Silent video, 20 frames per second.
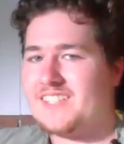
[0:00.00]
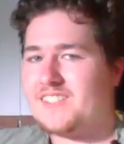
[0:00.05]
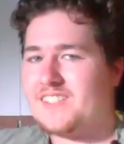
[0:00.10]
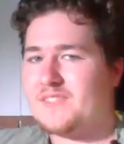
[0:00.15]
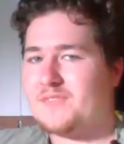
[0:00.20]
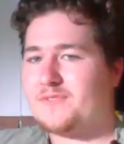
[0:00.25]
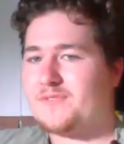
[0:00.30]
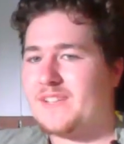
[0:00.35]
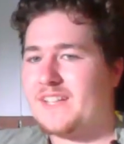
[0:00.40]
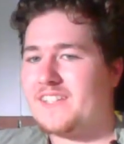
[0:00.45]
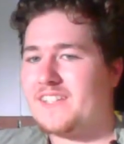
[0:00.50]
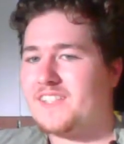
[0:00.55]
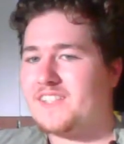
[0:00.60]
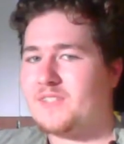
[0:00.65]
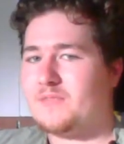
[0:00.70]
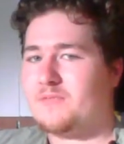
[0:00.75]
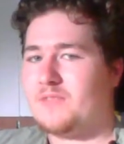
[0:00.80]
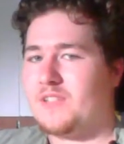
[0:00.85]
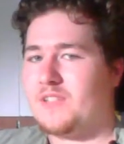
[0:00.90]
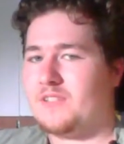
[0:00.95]
This is a
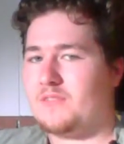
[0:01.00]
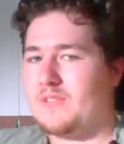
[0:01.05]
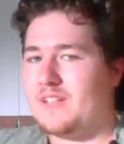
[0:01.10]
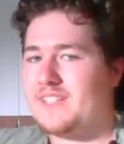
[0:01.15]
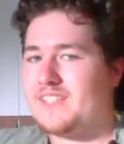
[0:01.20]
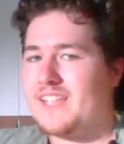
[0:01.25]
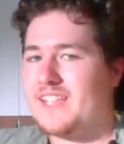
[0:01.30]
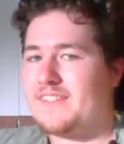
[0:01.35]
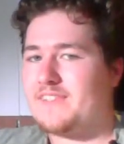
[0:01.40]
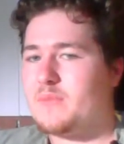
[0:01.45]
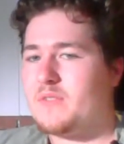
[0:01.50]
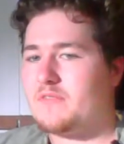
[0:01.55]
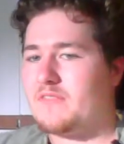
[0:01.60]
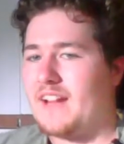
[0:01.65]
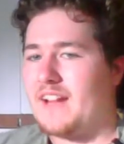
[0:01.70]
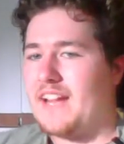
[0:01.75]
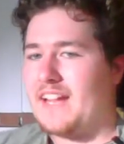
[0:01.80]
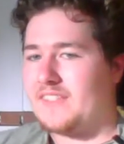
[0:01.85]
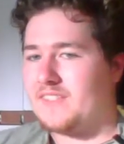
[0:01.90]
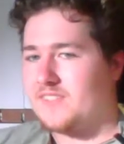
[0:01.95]
fantasy world. Why does it have to be
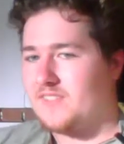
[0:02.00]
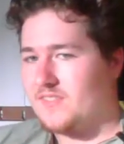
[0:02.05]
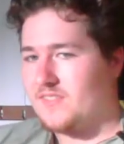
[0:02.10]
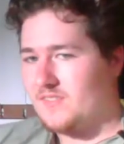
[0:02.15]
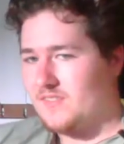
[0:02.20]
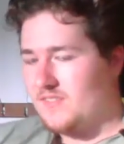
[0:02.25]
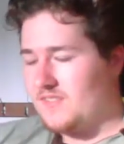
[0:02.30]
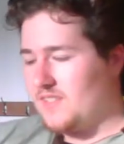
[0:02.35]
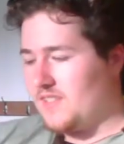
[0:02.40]
rats?